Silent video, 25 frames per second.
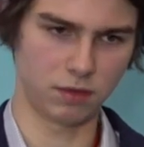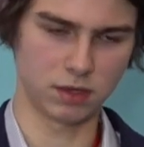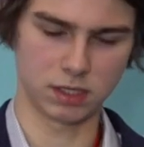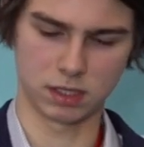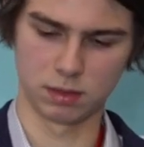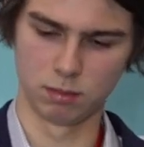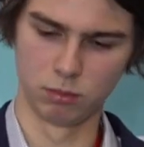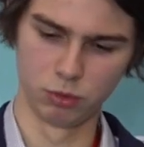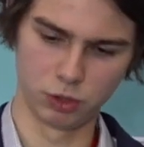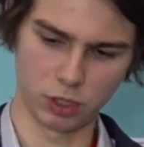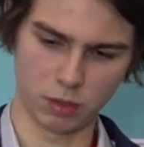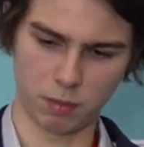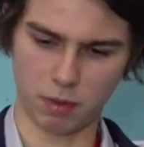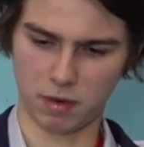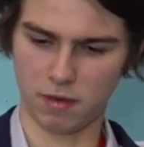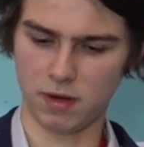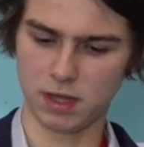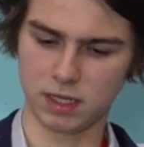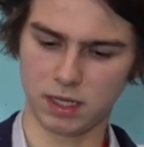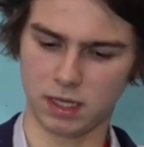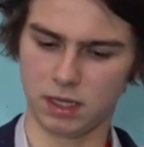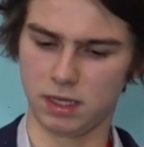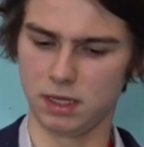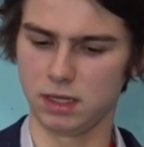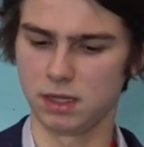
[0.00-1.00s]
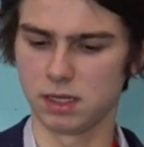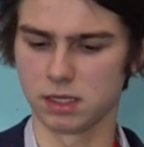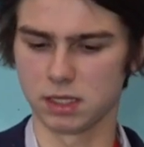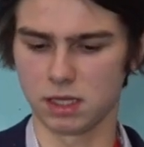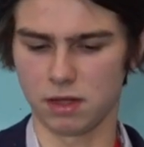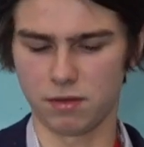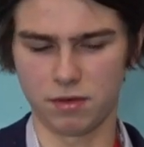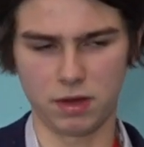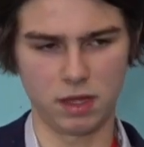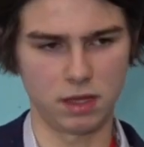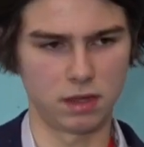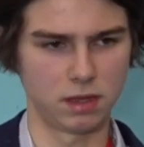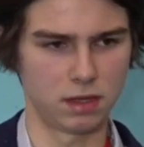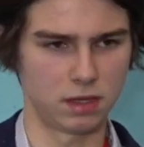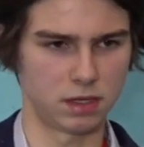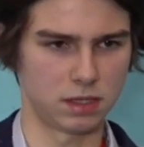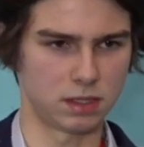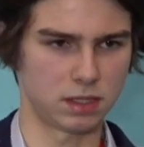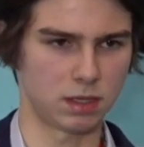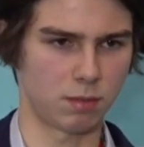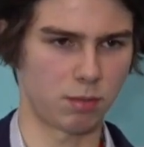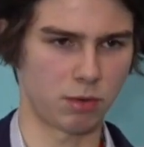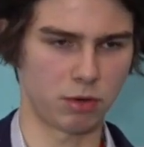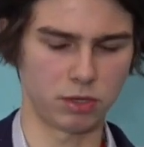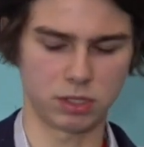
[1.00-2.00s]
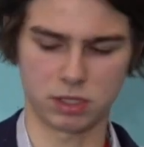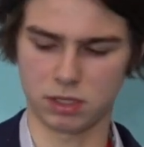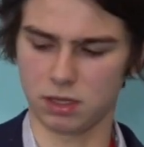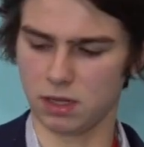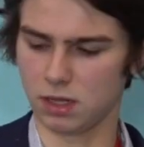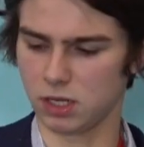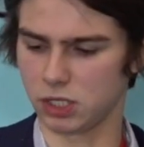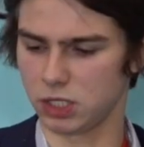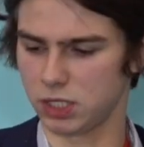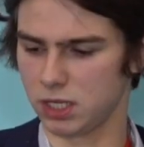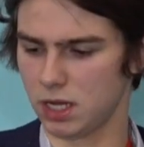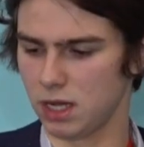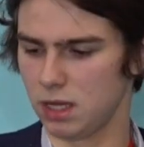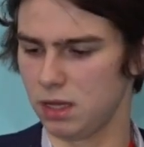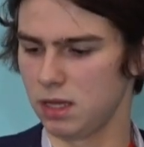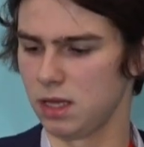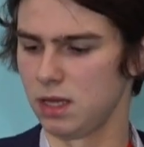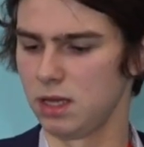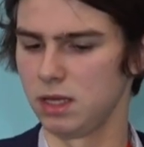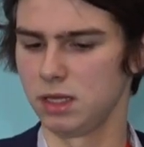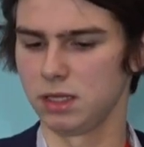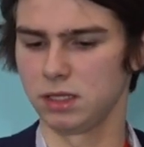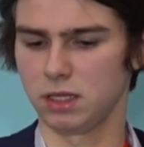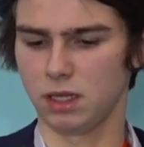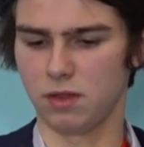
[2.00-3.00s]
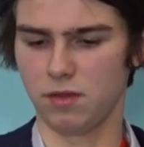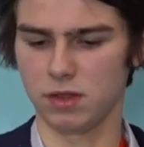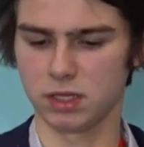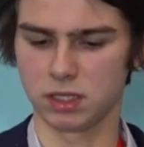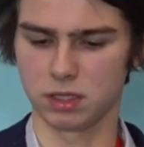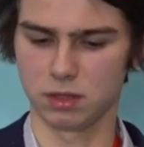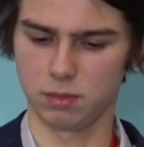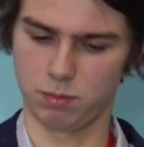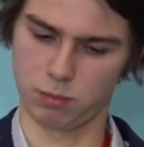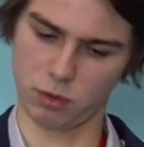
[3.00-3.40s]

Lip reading: operation which will be performed by perpetrators. The perpetrators